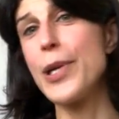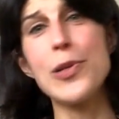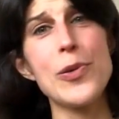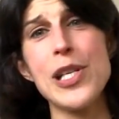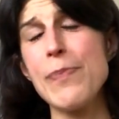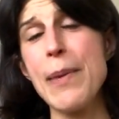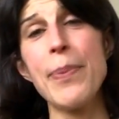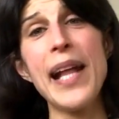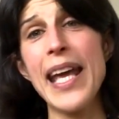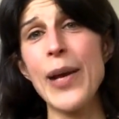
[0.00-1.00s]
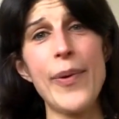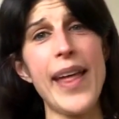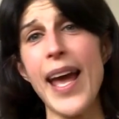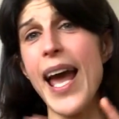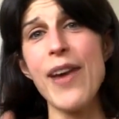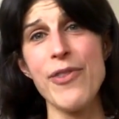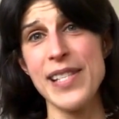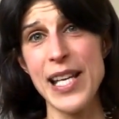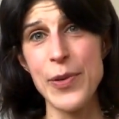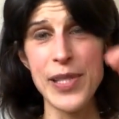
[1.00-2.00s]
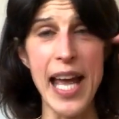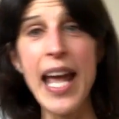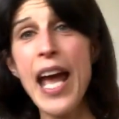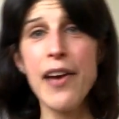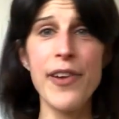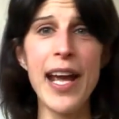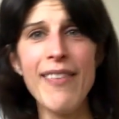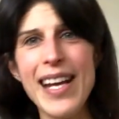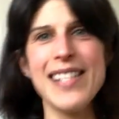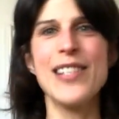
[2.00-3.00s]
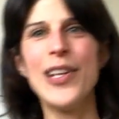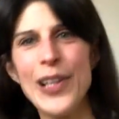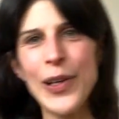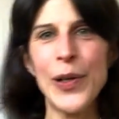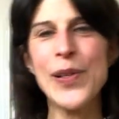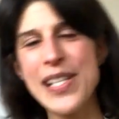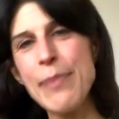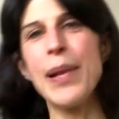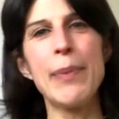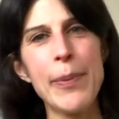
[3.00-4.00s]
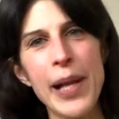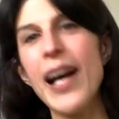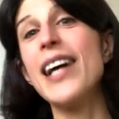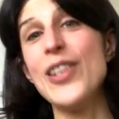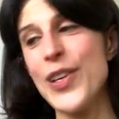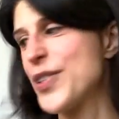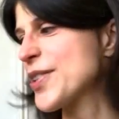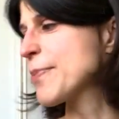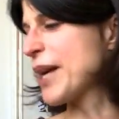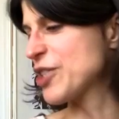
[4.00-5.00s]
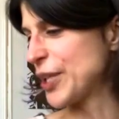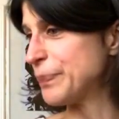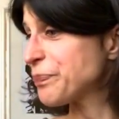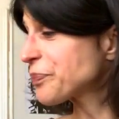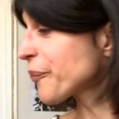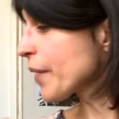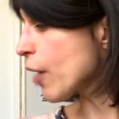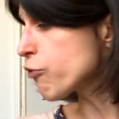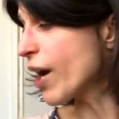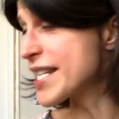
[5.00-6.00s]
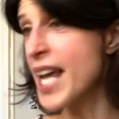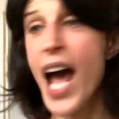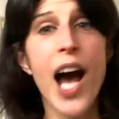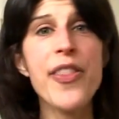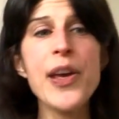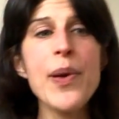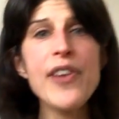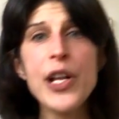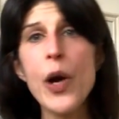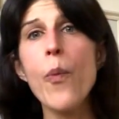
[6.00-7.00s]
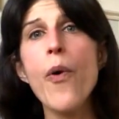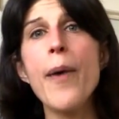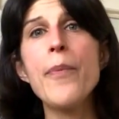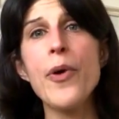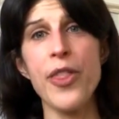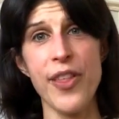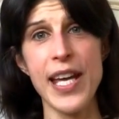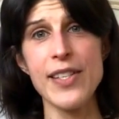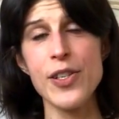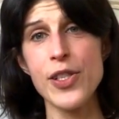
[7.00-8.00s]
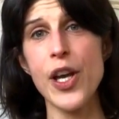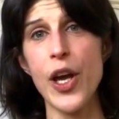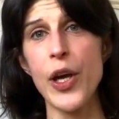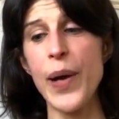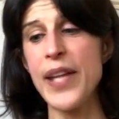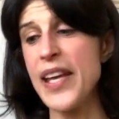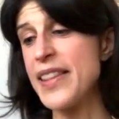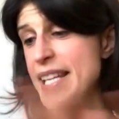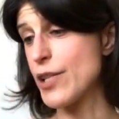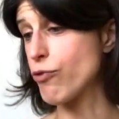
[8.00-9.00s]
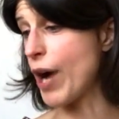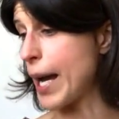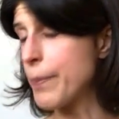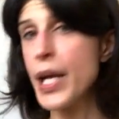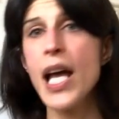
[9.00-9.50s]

My daughter's been playing with it every single day. Fairies and unicorns and blah, blah, blah. And you can just imagine. Right, I think we've only got one more thing to show, and then that's a wrap.